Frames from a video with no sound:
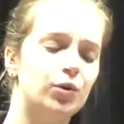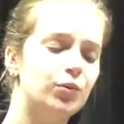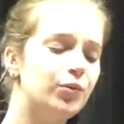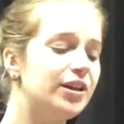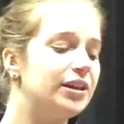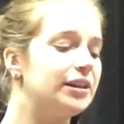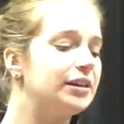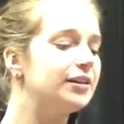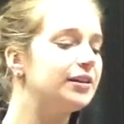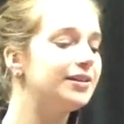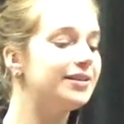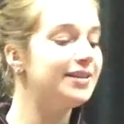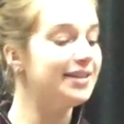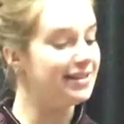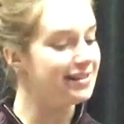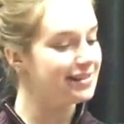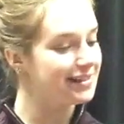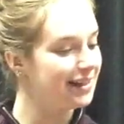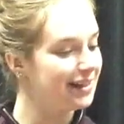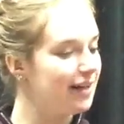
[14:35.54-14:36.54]
with
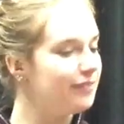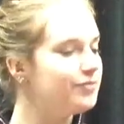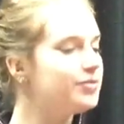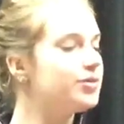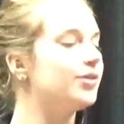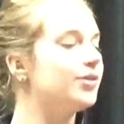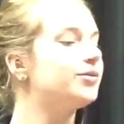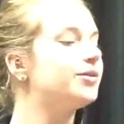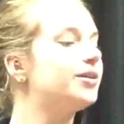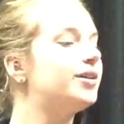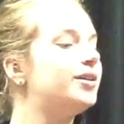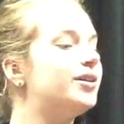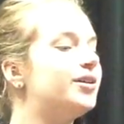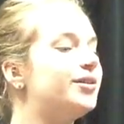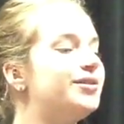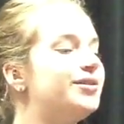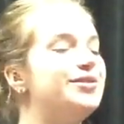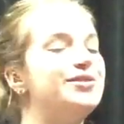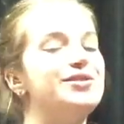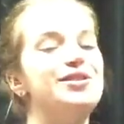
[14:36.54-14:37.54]
these gloves on,
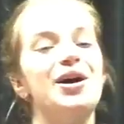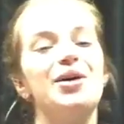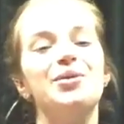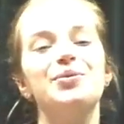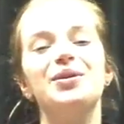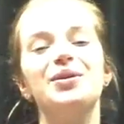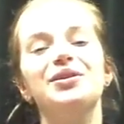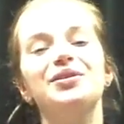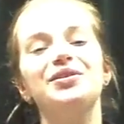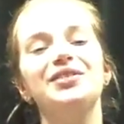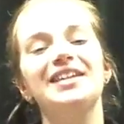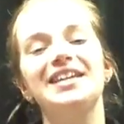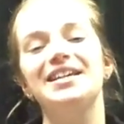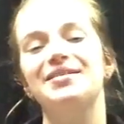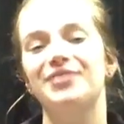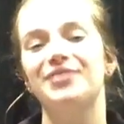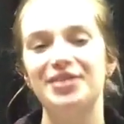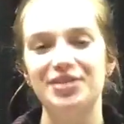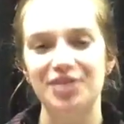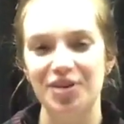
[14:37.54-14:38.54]
no one will
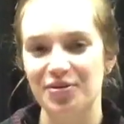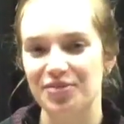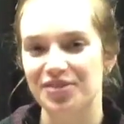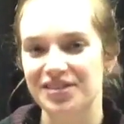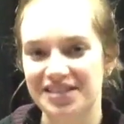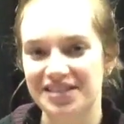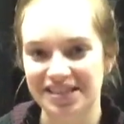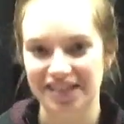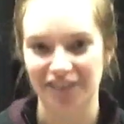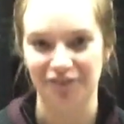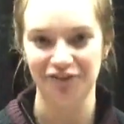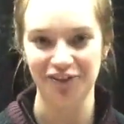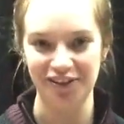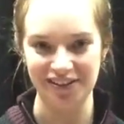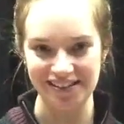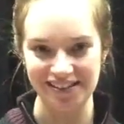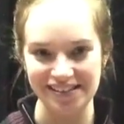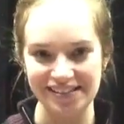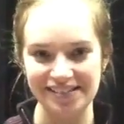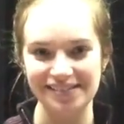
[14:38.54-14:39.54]
even know the
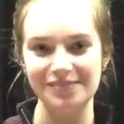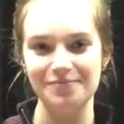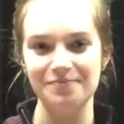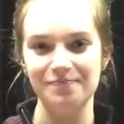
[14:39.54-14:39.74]
difference.